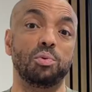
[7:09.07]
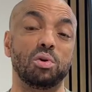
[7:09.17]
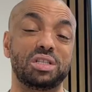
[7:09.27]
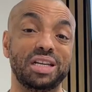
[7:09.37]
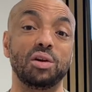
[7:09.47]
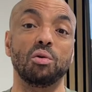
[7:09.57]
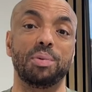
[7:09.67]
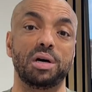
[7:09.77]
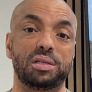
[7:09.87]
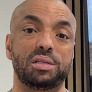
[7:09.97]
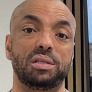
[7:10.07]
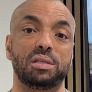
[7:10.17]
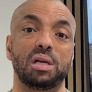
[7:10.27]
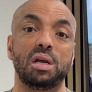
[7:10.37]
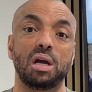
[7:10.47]
bought a single
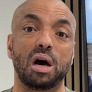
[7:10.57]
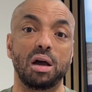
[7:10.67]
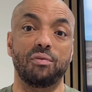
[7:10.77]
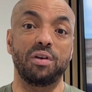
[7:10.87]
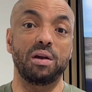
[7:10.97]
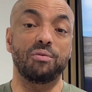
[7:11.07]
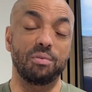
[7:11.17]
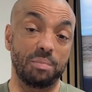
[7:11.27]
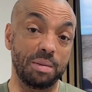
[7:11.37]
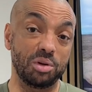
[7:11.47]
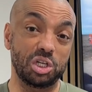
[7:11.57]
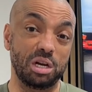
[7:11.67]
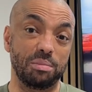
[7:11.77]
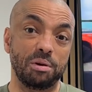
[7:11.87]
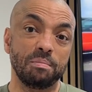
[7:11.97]
person's iFit
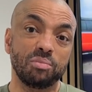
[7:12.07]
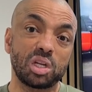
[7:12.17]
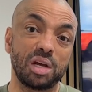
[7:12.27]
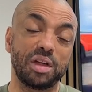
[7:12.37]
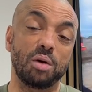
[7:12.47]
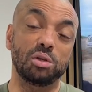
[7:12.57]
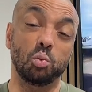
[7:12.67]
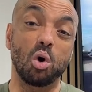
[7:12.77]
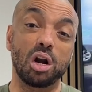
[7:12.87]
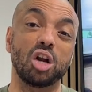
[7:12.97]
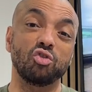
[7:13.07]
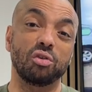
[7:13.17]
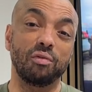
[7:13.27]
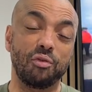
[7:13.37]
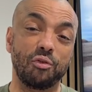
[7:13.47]
membership, and that was
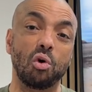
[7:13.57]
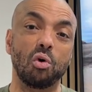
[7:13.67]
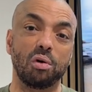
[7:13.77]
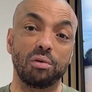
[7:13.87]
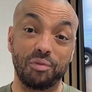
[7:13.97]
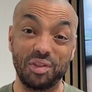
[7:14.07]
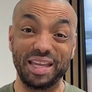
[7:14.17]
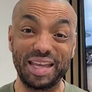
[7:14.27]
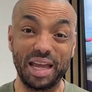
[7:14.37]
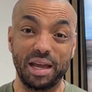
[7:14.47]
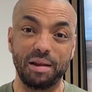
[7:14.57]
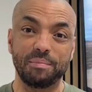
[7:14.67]
104 for the year.